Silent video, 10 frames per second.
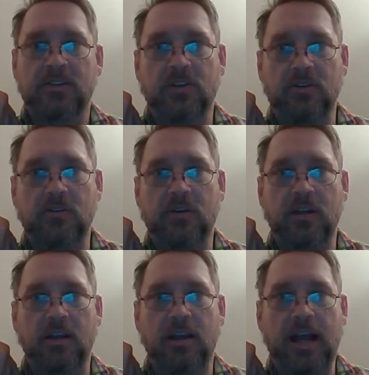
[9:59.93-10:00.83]
So
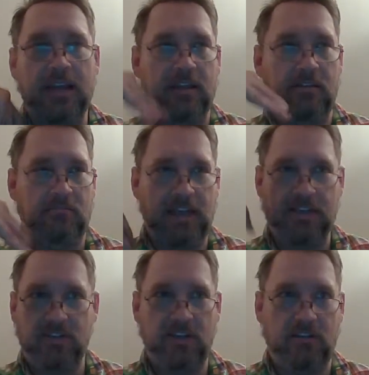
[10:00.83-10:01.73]
I can,
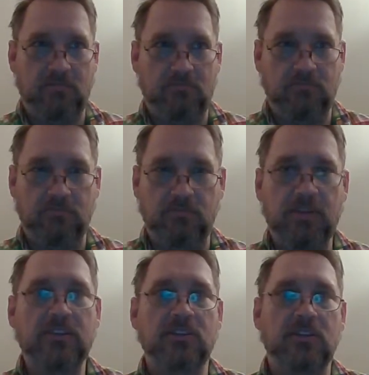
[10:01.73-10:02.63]
as a
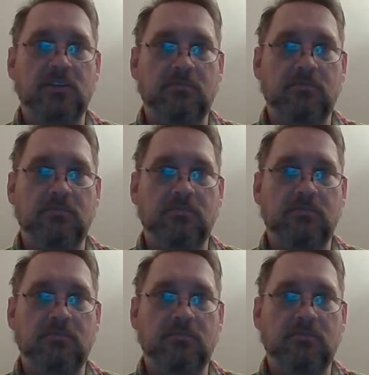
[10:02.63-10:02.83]
as a